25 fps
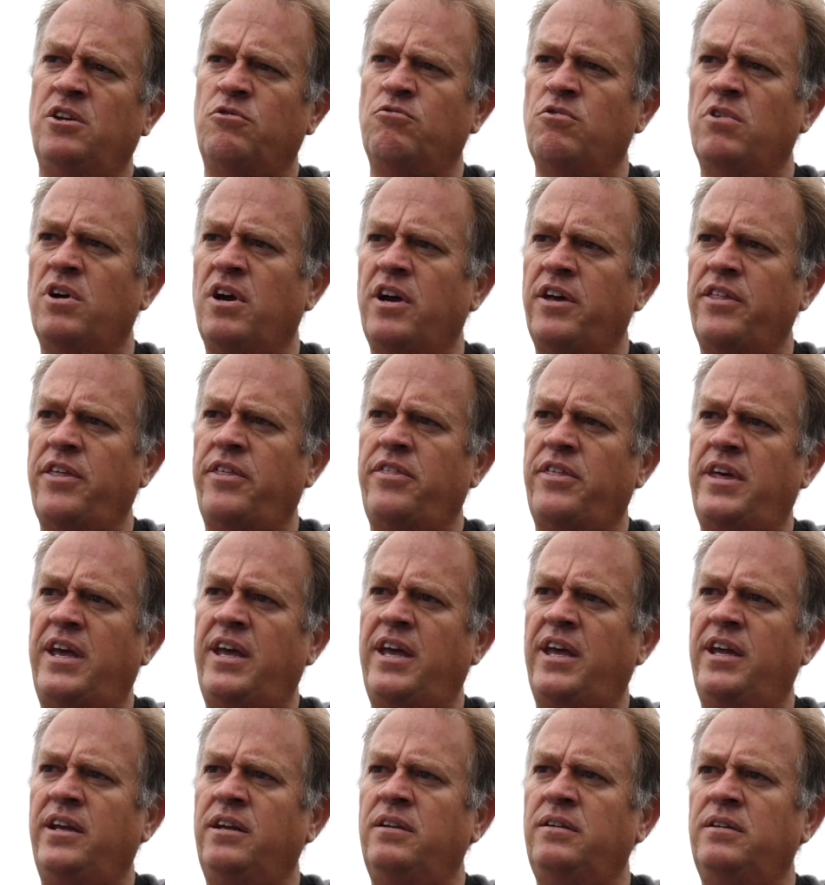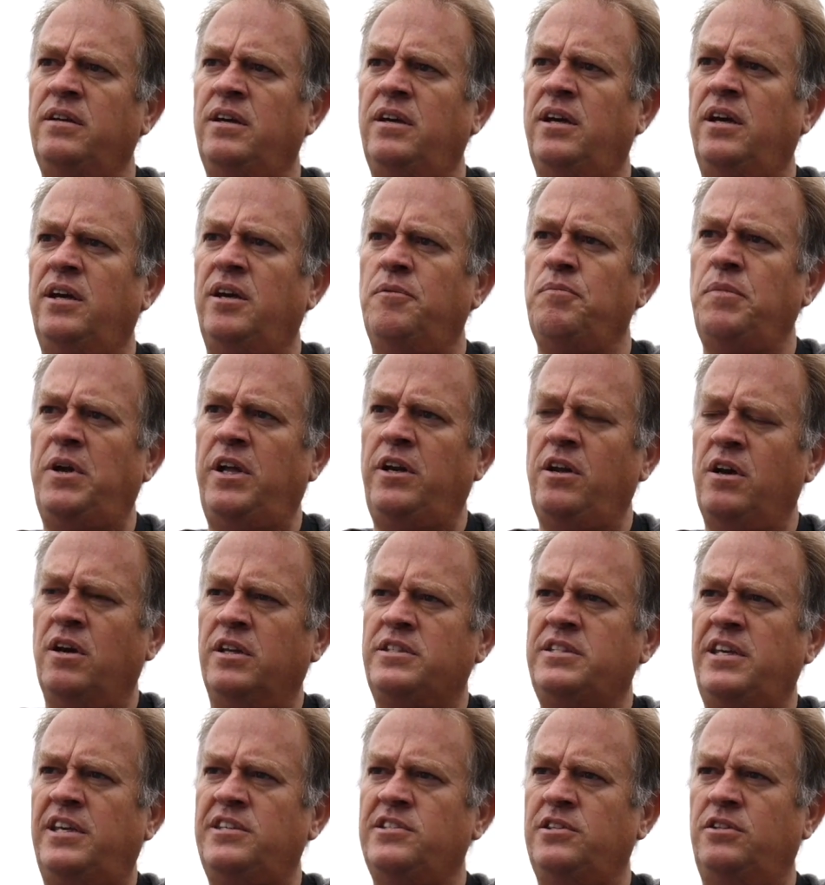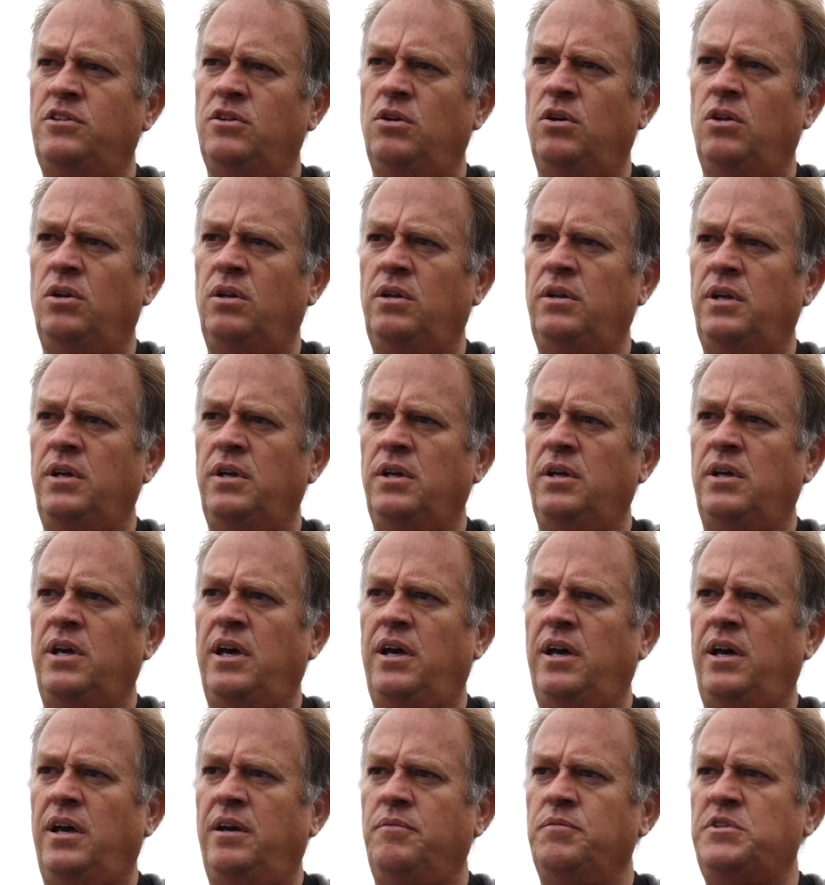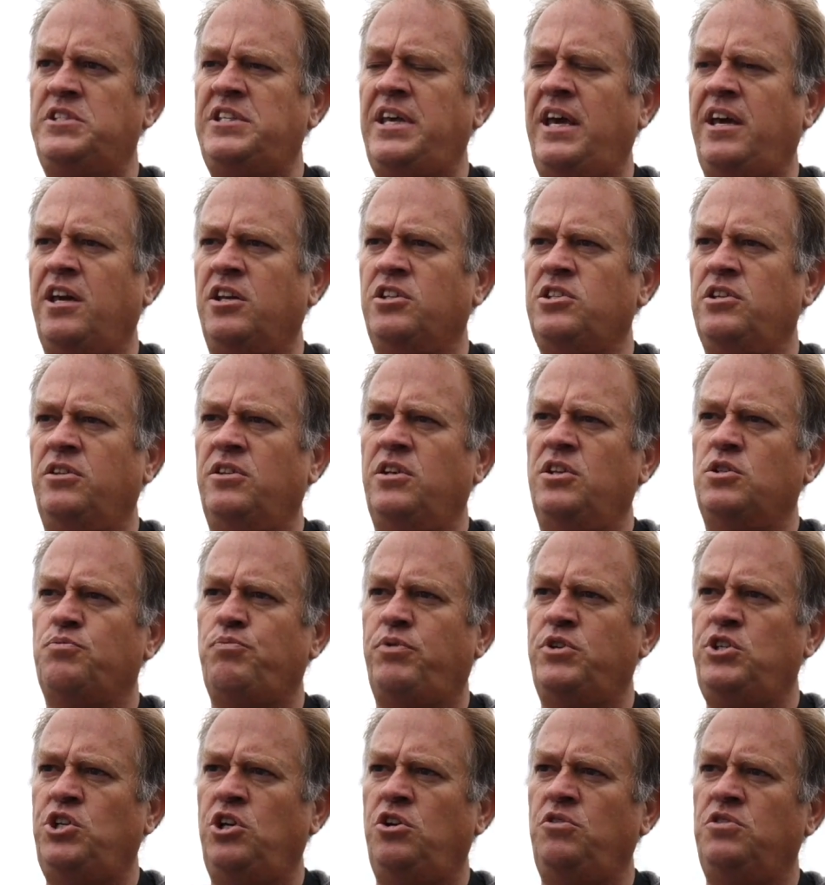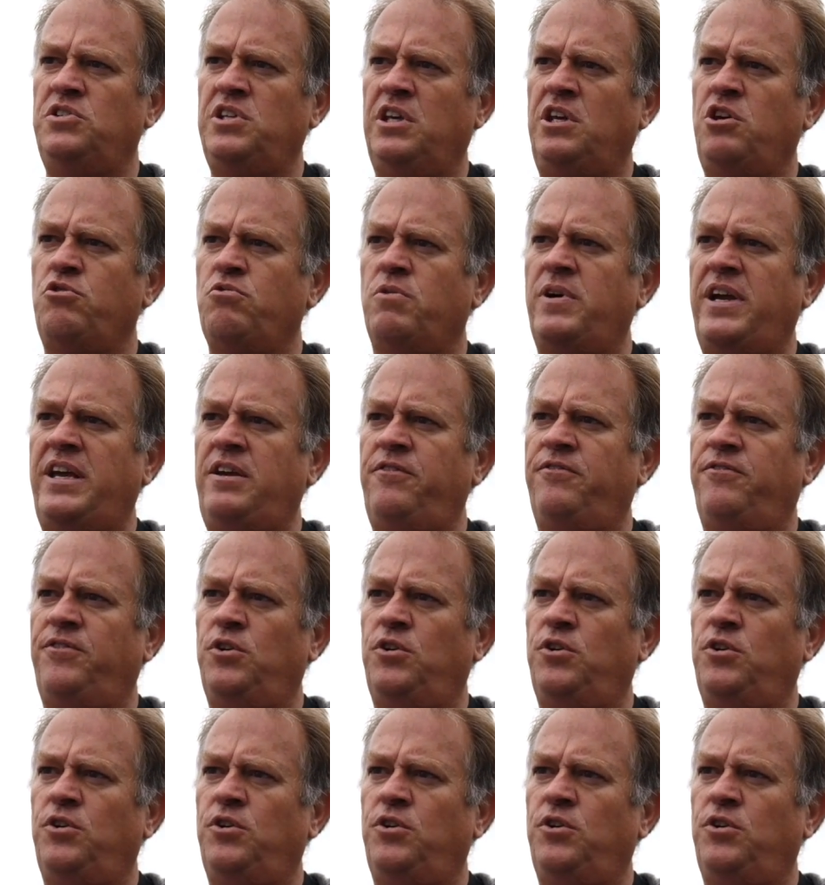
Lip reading: rather than an artisanal sector that's producing great